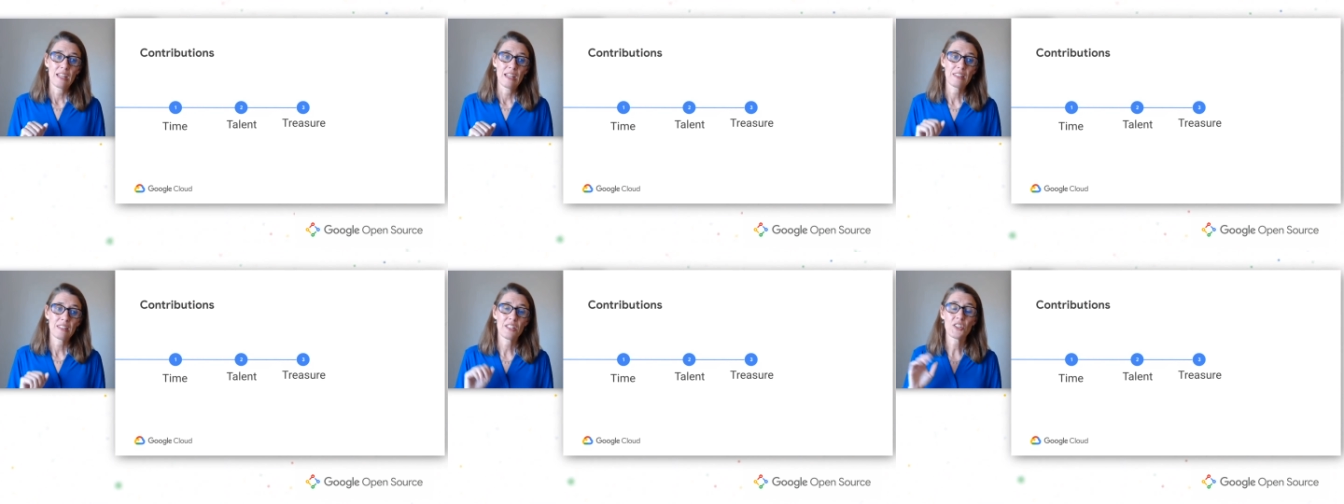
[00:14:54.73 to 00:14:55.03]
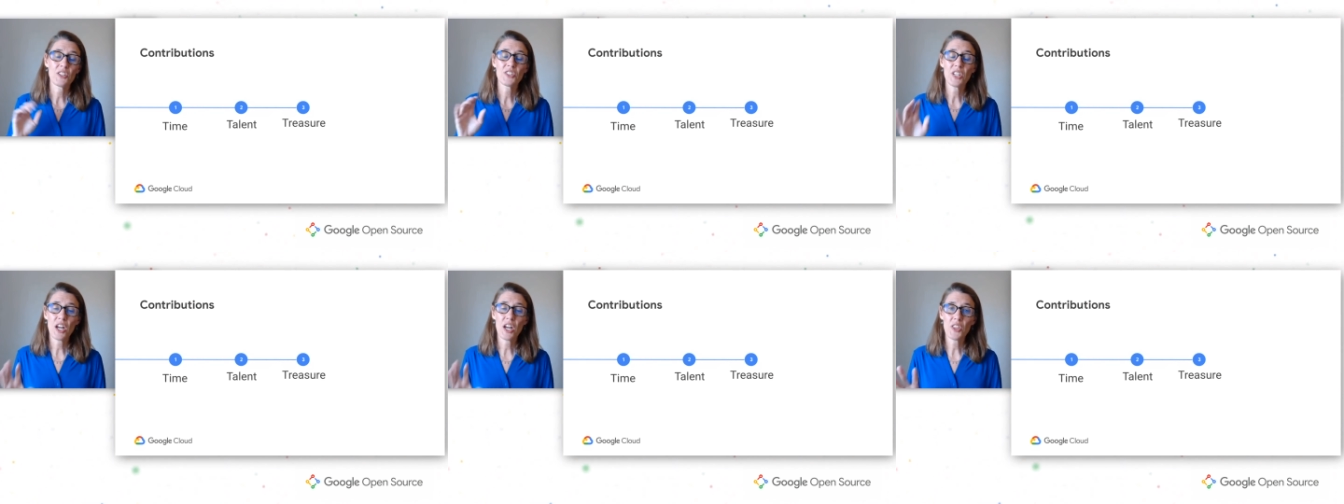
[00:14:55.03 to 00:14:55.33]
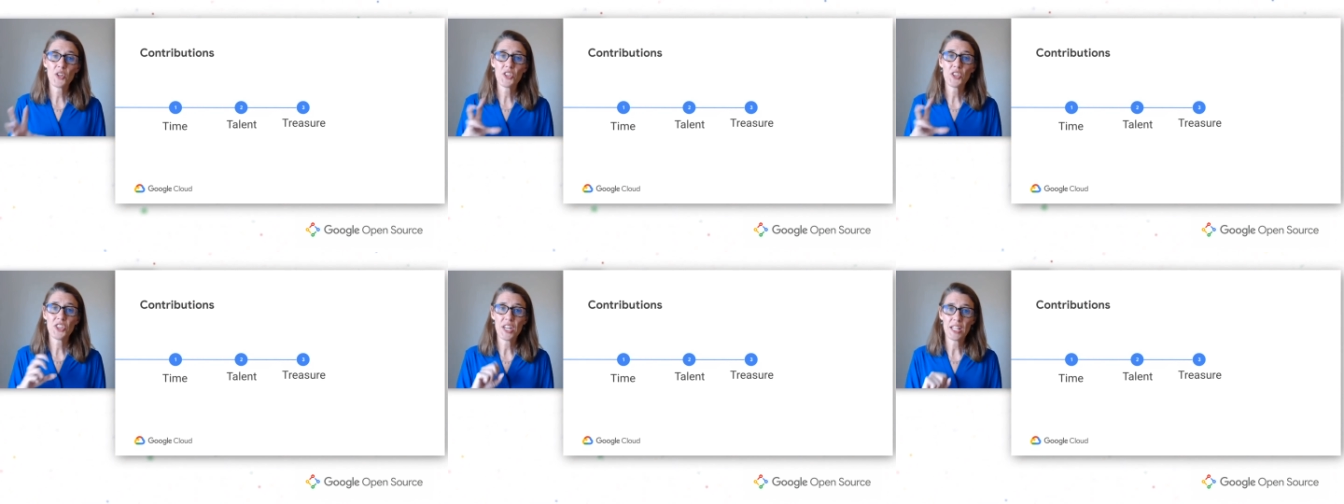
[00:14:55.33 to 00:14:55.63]
there's
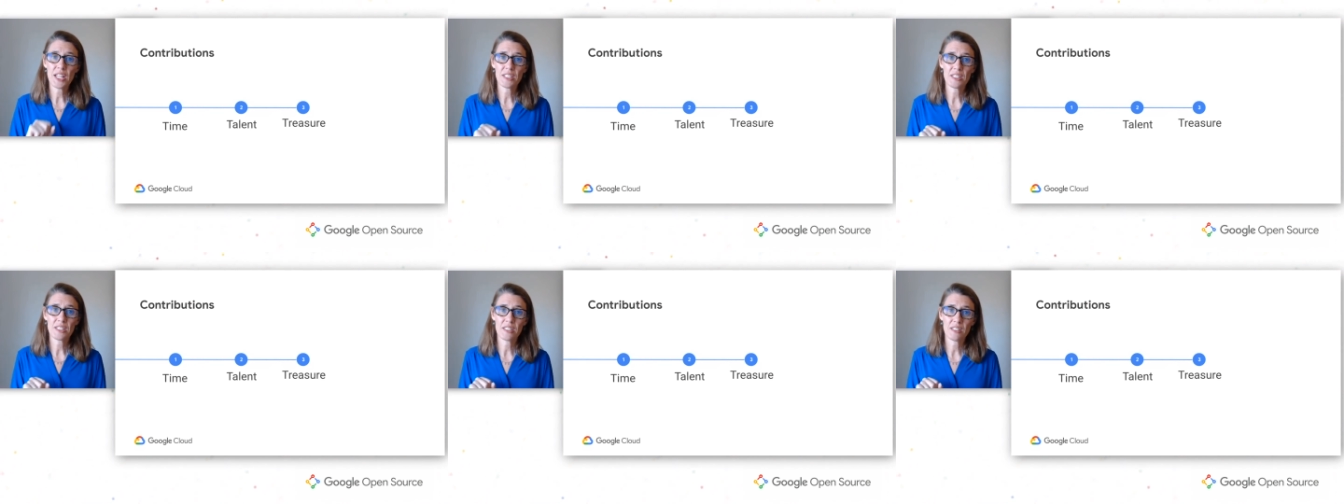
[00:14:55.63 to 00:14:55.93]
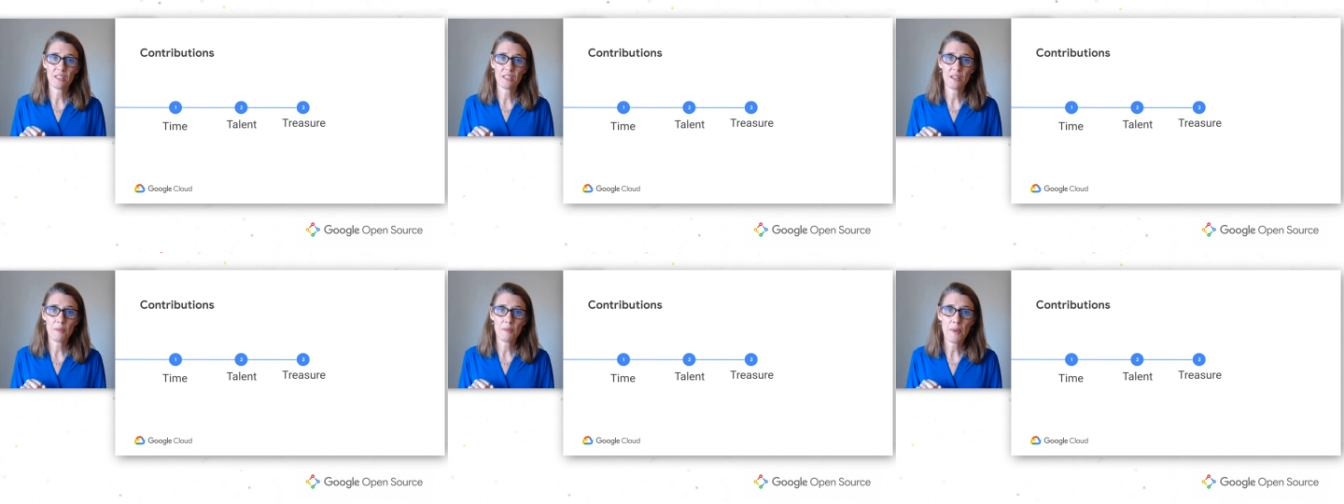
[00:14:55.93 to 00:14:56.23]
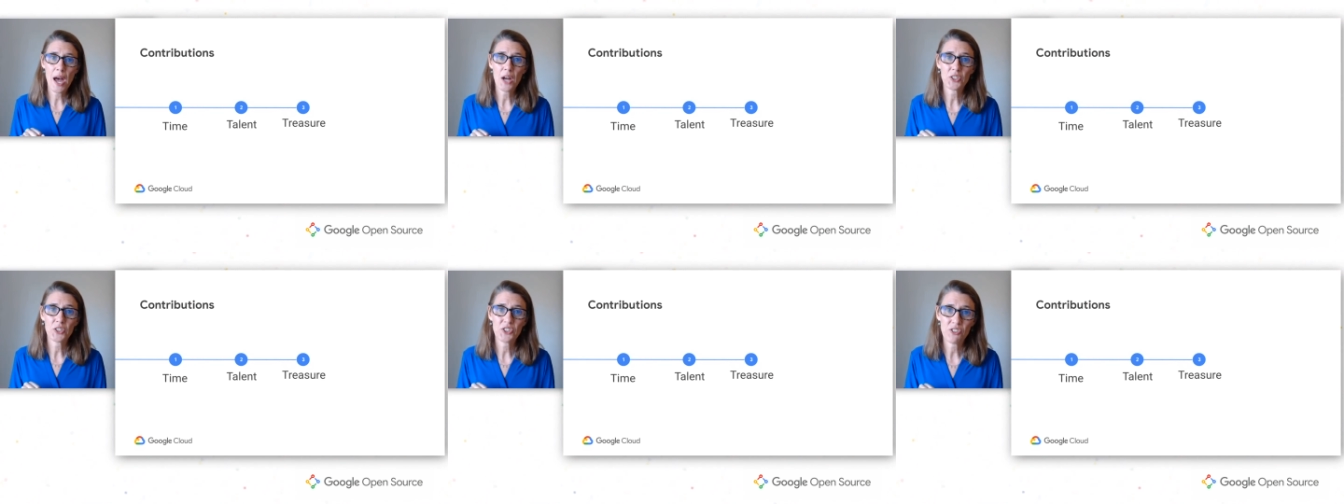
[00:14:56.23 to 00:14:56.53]
other things
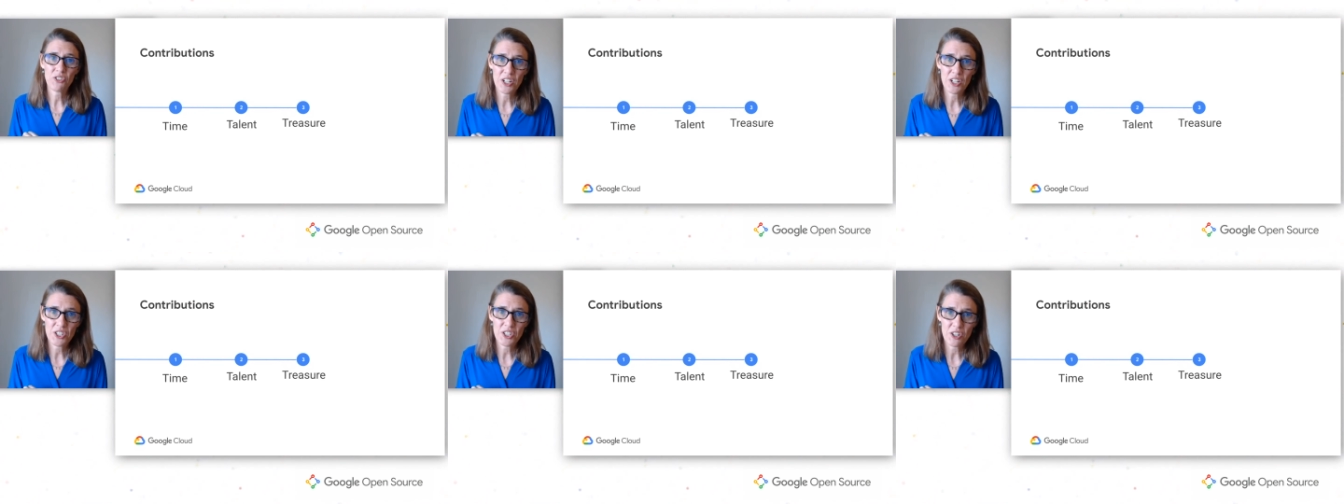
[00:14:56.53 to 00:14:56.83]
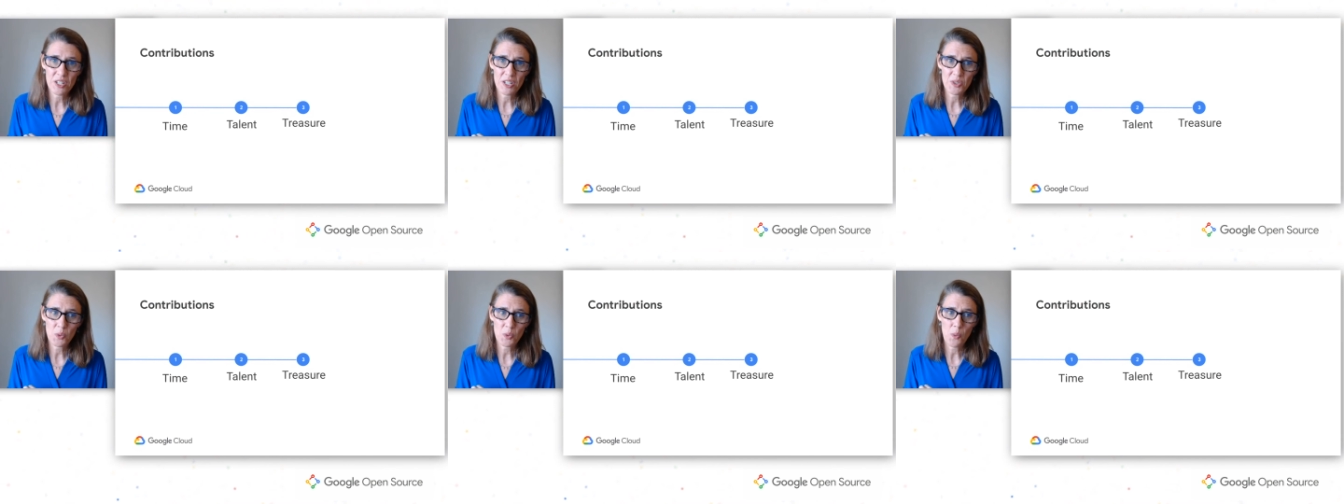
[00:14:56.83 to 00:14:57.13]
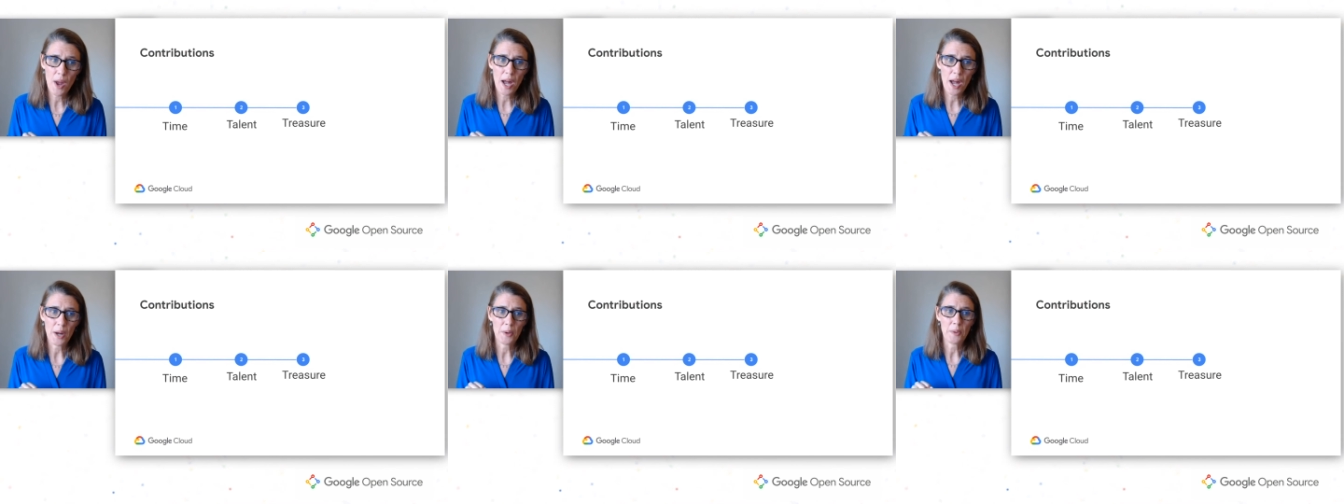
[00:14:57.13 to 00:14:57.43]
about treasure as
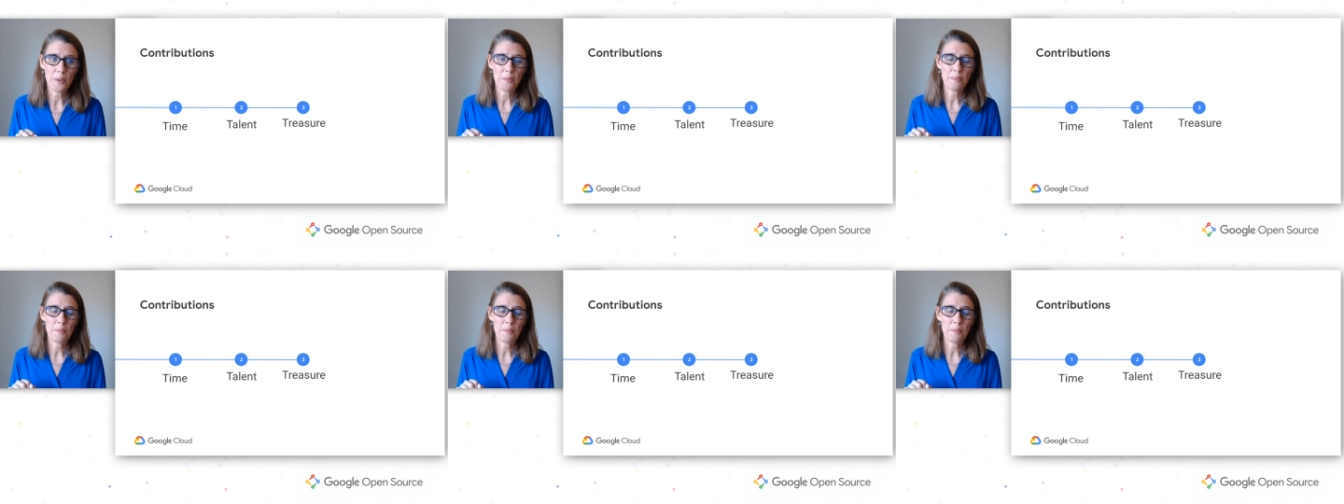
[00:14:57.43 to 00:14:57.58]
well.